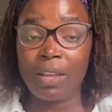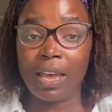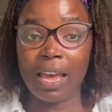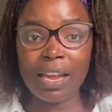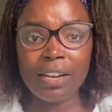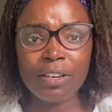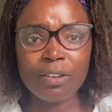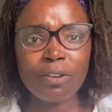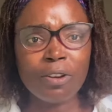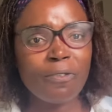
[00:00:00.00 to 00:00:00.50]

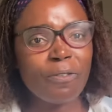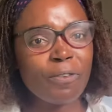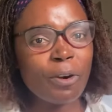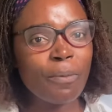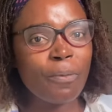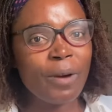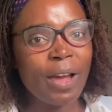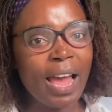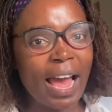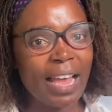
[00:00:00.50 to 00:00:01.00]
And you know,
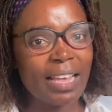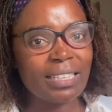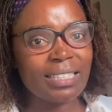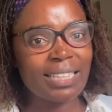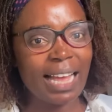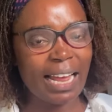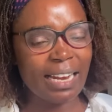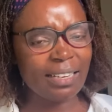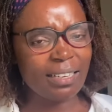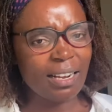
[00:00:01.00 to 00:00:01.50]
from where I
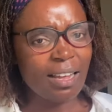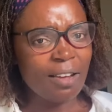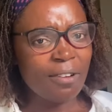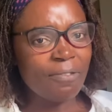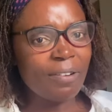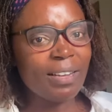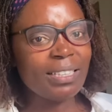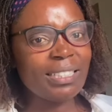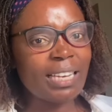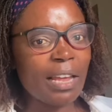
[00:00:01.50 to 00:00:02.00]
stand,
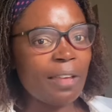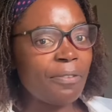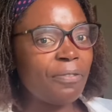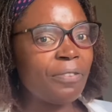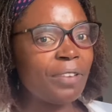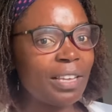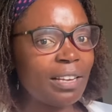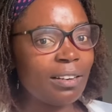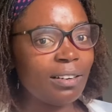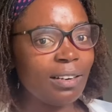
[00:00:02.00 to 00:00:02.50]
first I
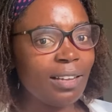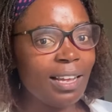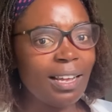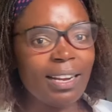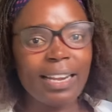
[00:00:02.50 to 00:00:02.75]
feel